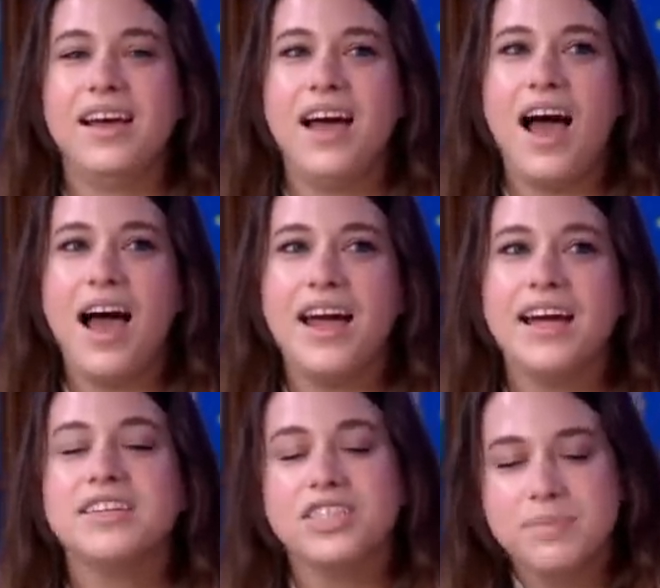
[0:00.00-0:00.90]
I,
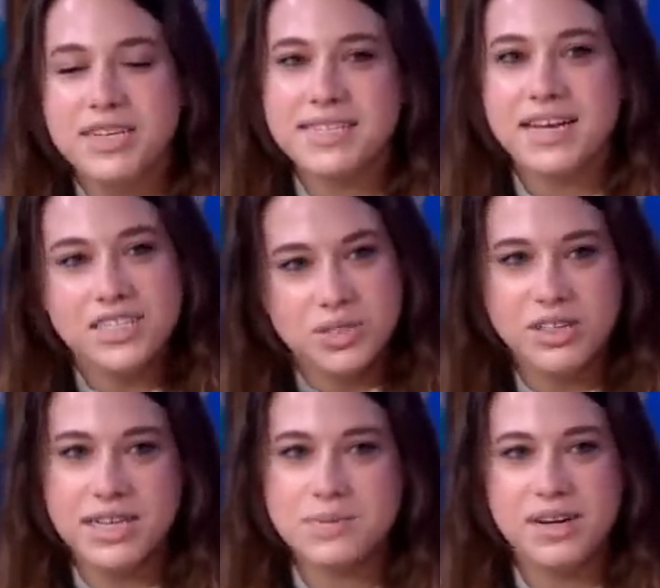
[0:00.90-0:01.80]
it took me a second to
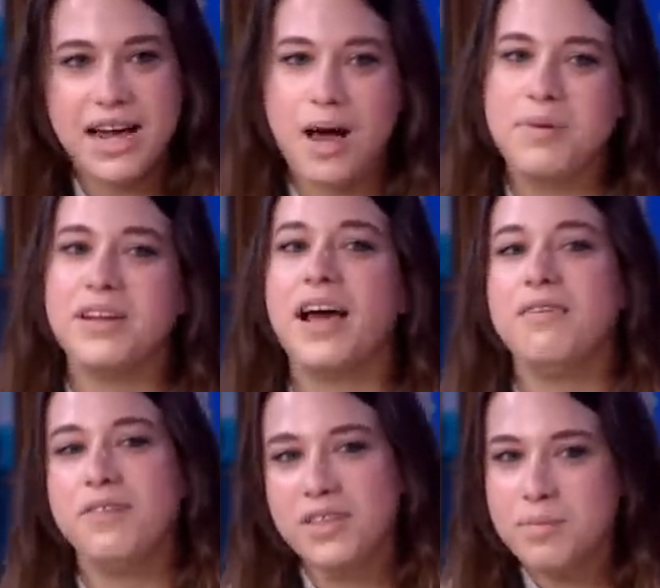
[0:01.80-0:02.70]
realize what had happened. I
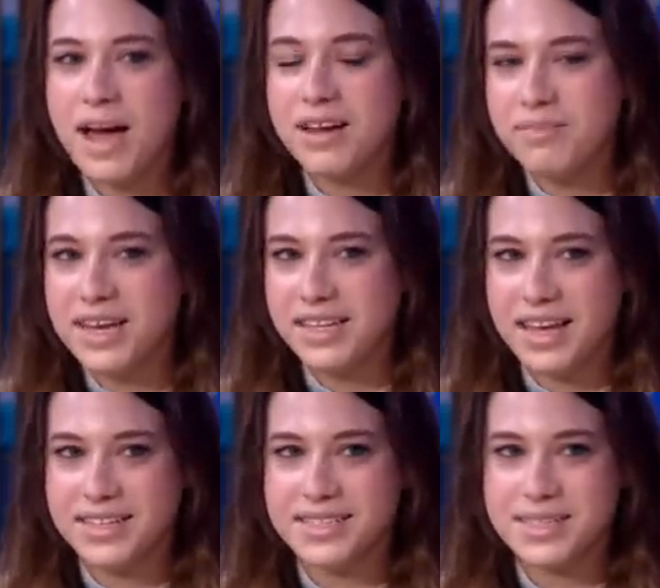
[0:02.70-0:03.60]
felt the back of my
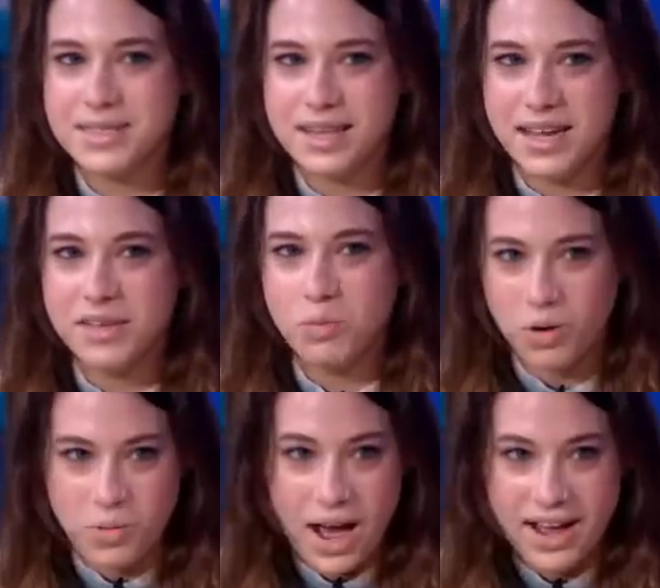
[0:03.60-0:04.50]
legs like were
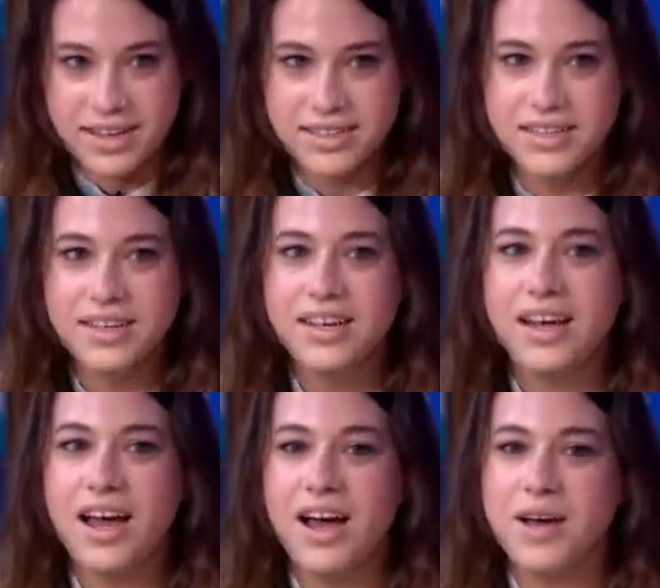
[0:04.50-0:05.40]
wet.
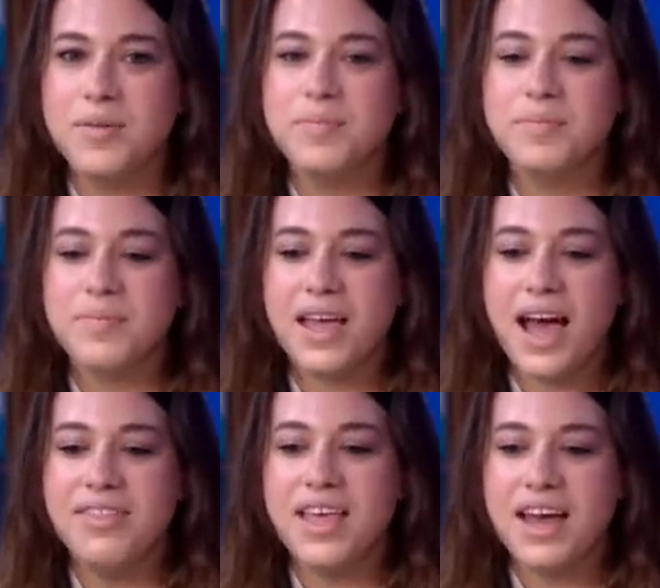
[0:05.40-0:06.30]
Um,
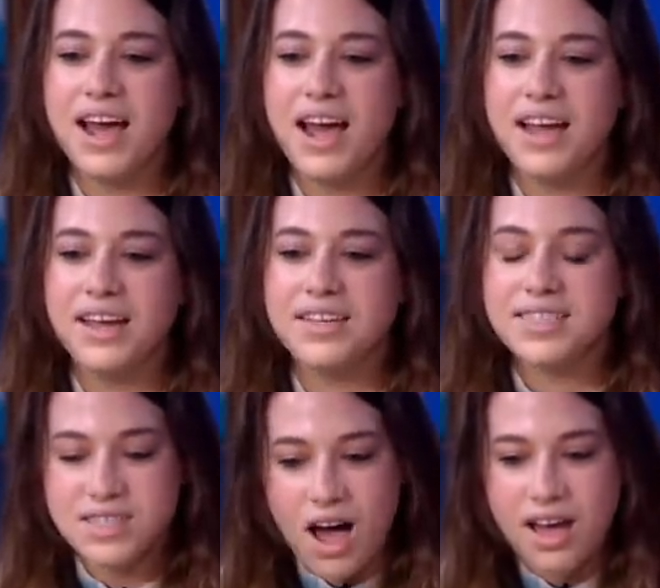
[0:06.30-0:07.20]
and then I
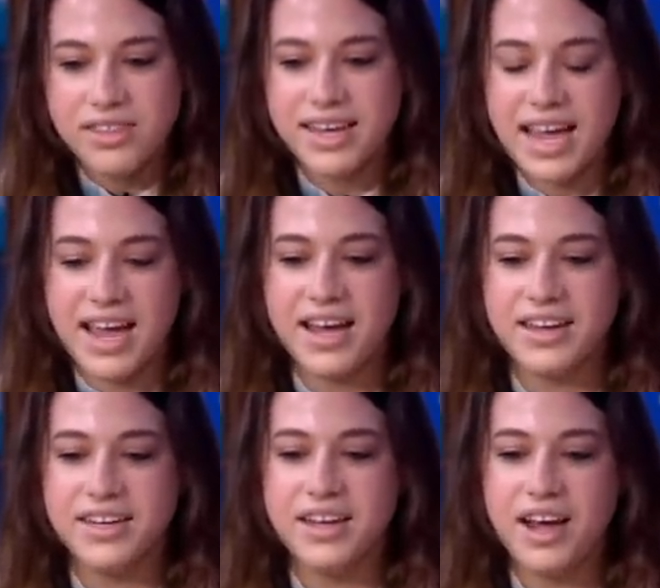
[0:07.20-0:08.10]
saw the
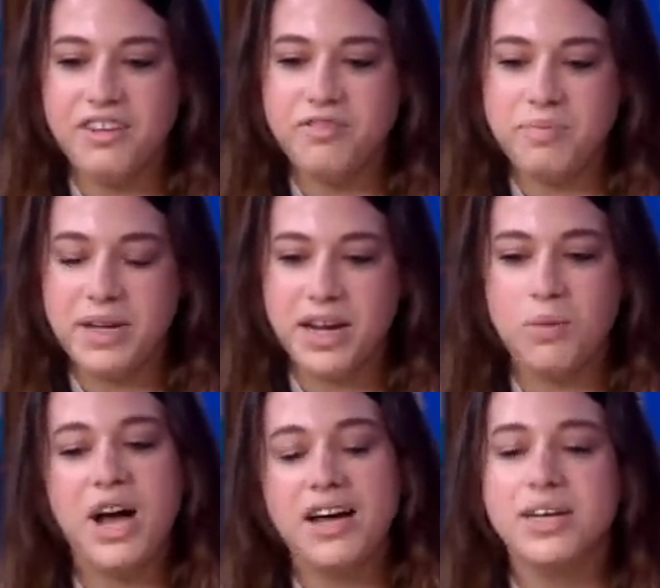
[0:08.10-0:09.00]
can of beer.
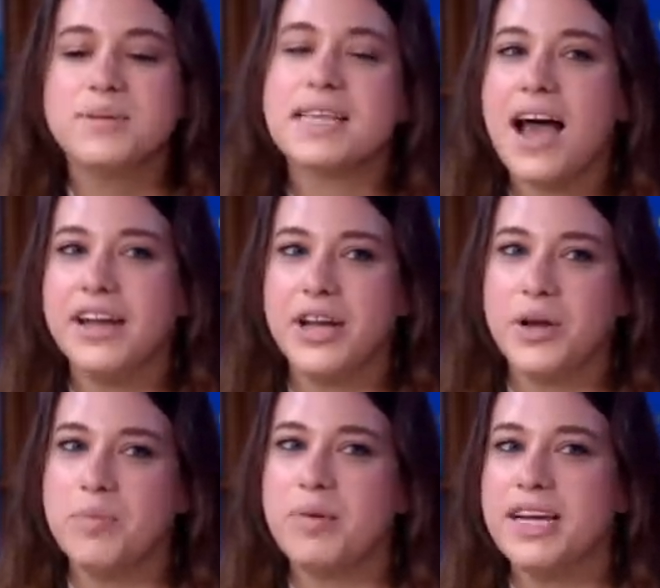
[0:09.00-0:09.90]
Well, it was High
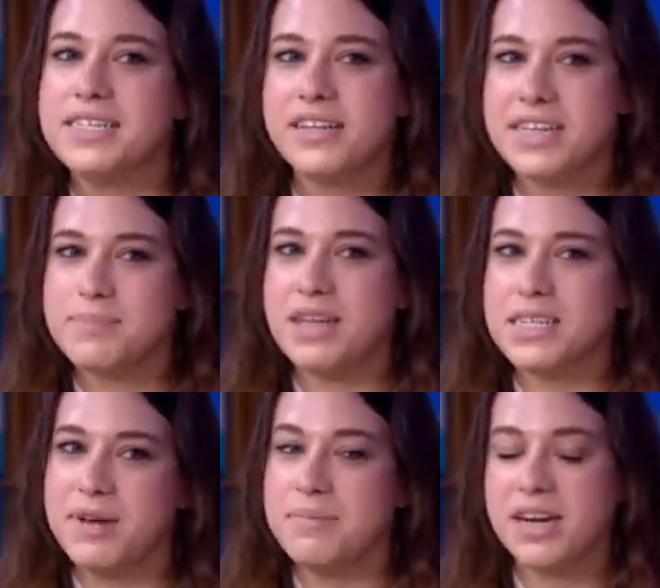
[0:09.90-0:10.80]
Noon, but until they
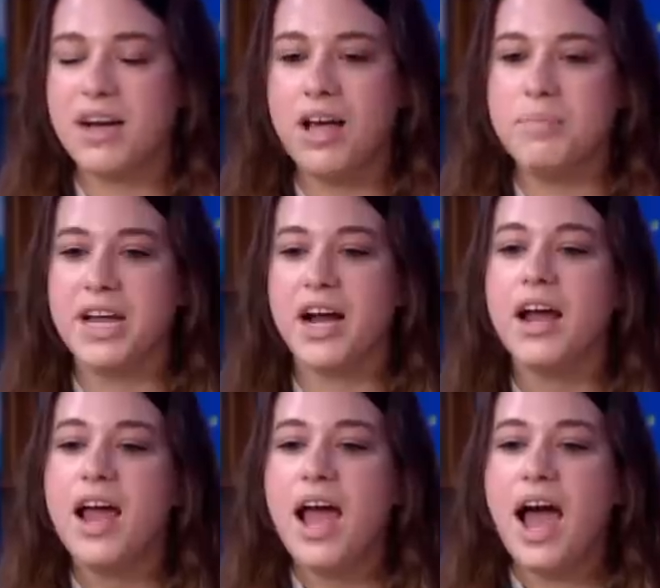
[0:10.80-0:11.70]
sponsor me, I'm going to call it beer.
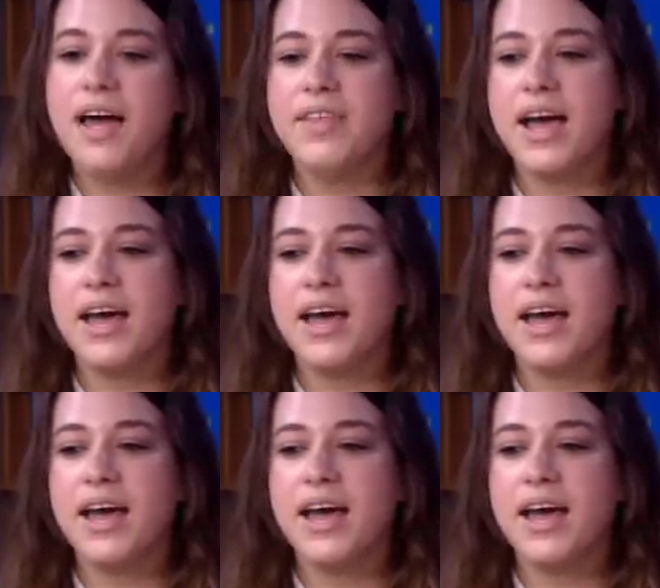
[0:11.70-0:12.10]
And